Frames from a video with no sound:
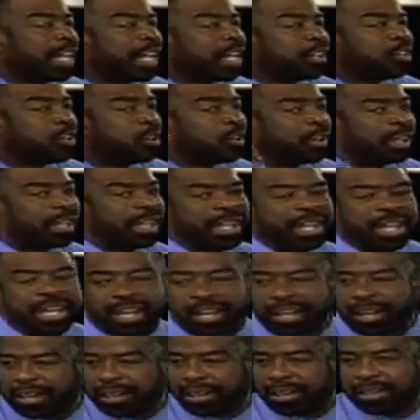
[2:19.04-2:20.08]
in your
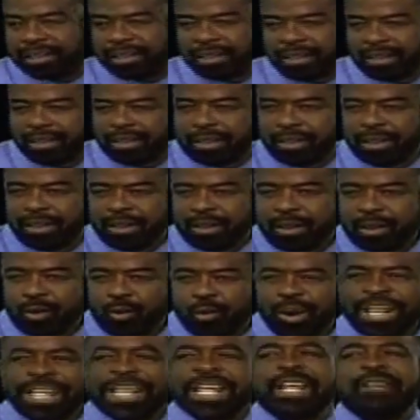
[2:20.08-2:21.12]
ear?
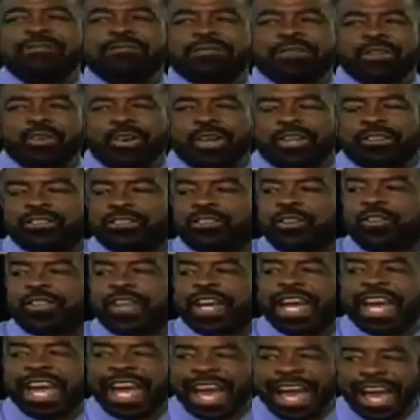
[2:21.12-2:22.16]
What influence do
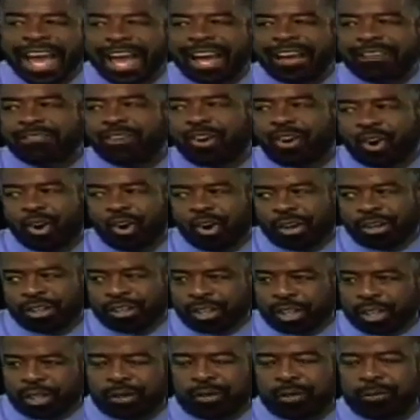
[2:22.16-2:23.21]
they have on
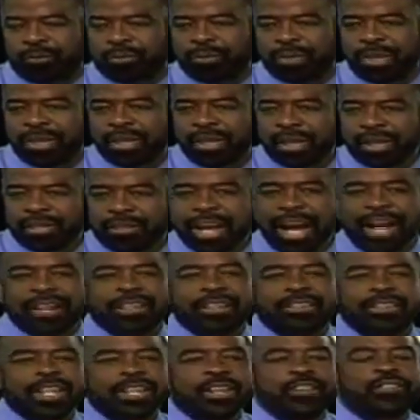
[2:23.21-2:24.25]
you?
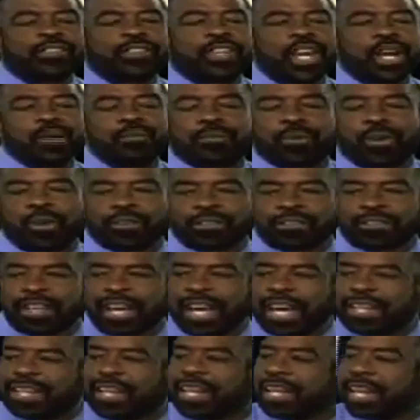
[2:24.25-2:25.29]
Dr. Dennis Kimbrough
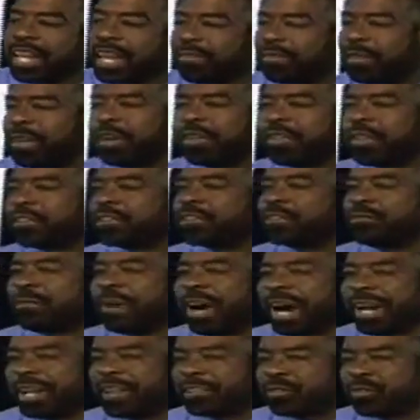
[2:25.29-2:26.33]
said, if you're the
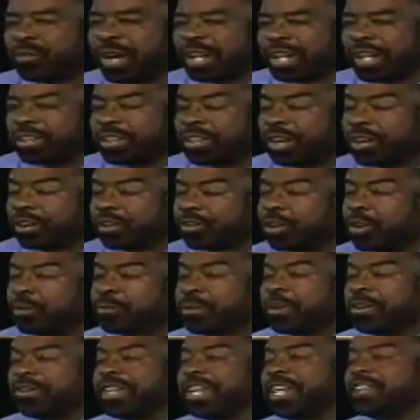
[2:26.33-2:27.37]
smartest one in your
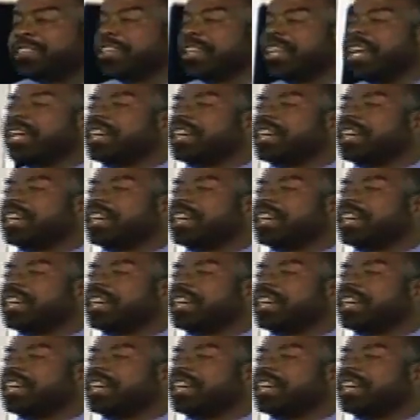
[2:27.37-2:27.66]
group, you need to